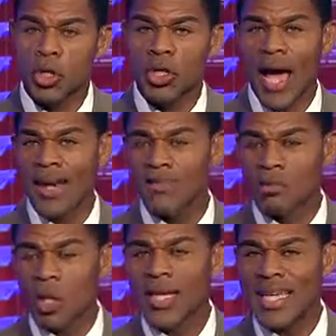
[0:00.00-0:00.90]
They're not
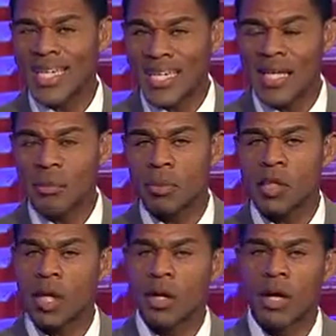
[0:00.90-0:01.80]
really elite,
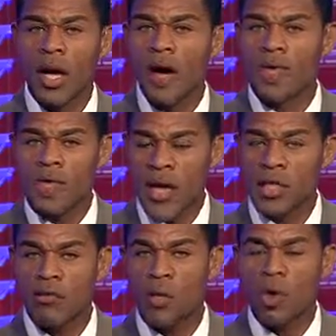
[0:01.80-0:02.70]
but they're
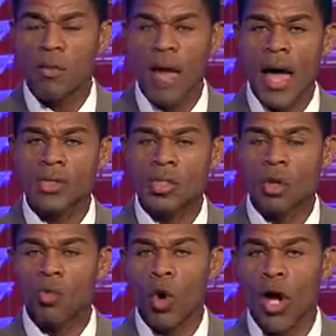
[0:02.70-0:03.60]
effective quarterbacks
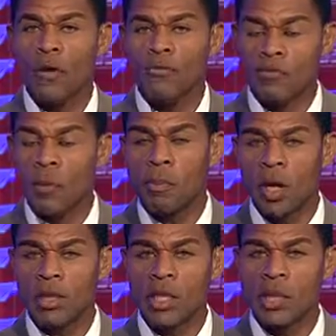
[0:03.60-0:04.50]
who are running
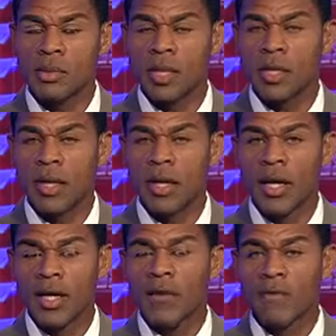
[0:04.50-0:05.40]
football teams in the
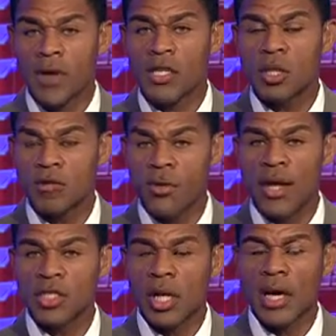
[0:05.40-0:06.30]
face of the
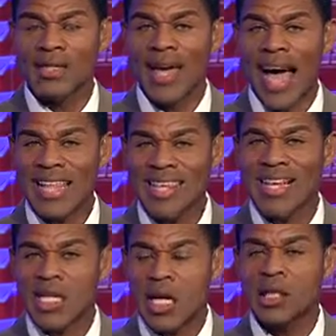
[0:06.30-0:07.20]
franchise. I
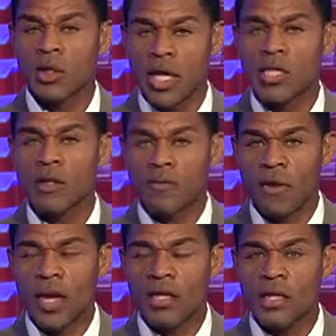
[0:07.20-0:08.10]
think Cutler is the
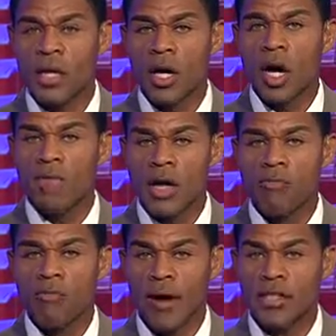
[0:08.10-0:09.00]
face of
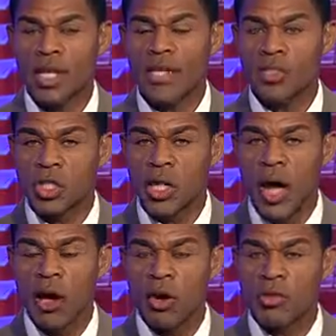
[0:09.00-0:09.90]
that franchise in Chicago.